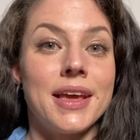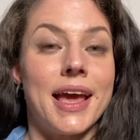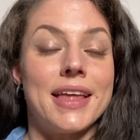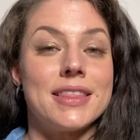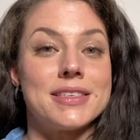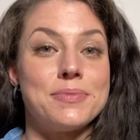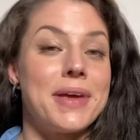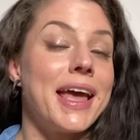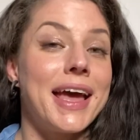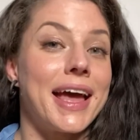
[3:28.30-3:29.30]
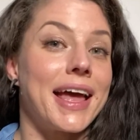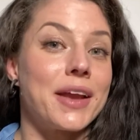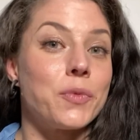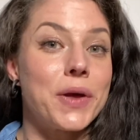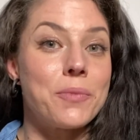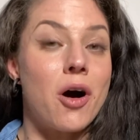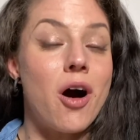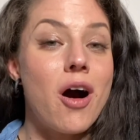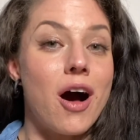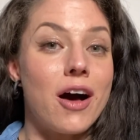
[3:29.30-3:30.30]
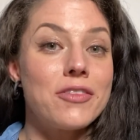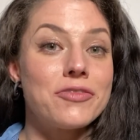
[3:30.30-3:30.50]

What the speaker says: And this man, Wim Hof,